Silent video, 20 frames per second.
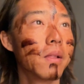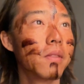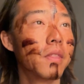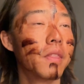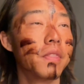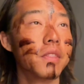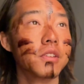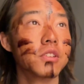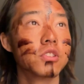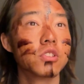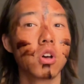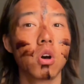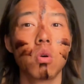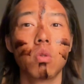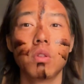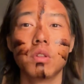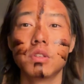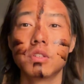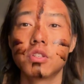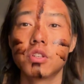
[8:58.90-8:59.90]
And the
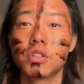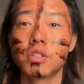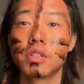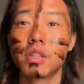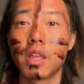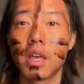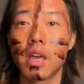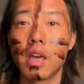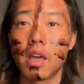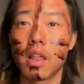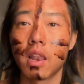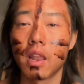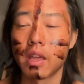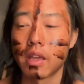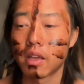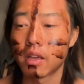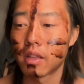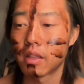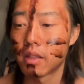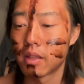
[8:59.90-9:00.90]
soul is just there,
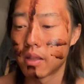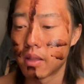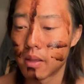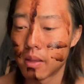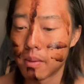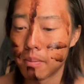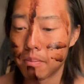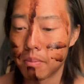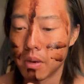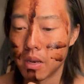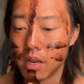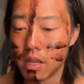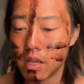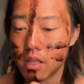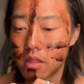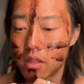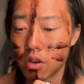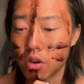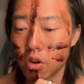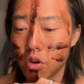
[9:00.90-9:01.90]
like
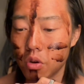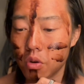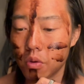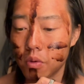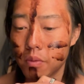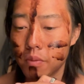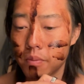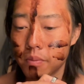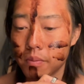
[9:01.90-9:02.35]
beneath it all.